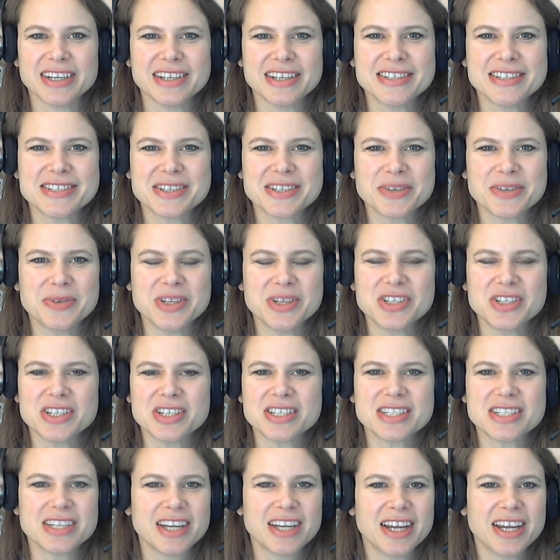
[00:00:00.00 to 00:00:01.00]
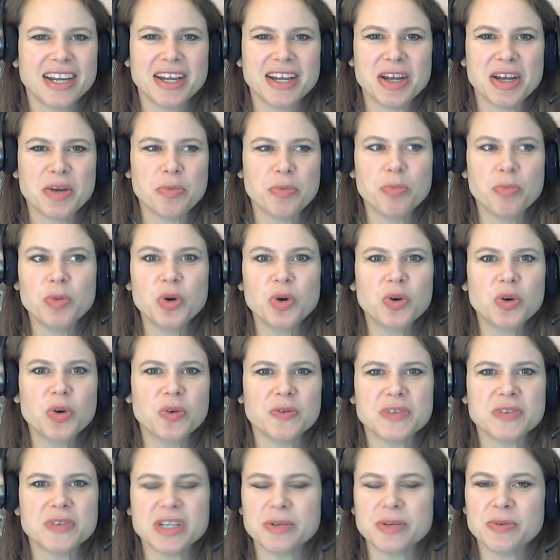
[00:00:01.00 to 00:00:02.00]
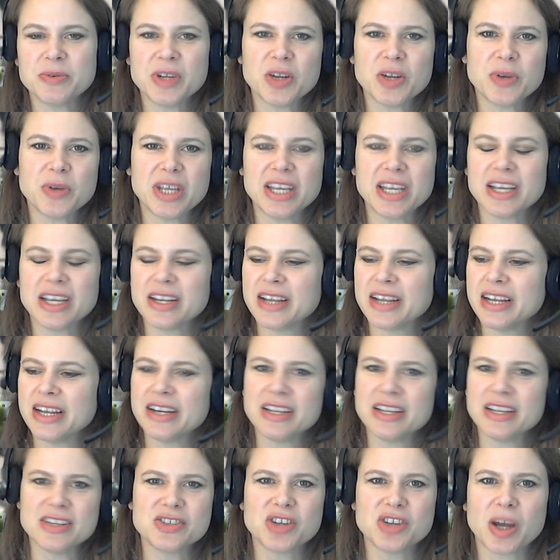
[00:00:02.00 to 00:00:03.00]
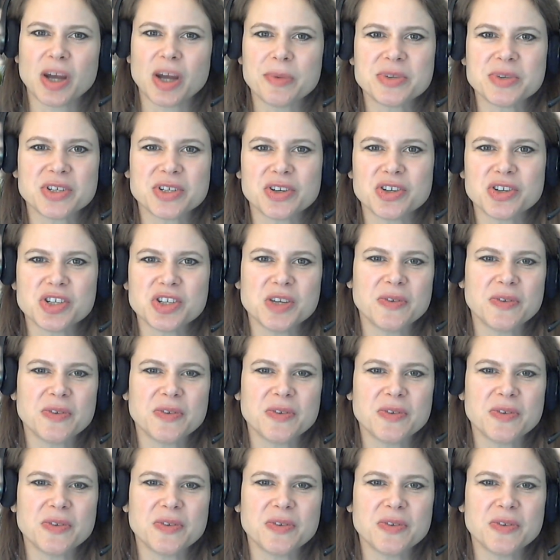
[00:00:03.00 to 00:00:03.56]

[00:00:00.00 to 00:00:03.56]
And so we just moved and, you know, he ignited his job search.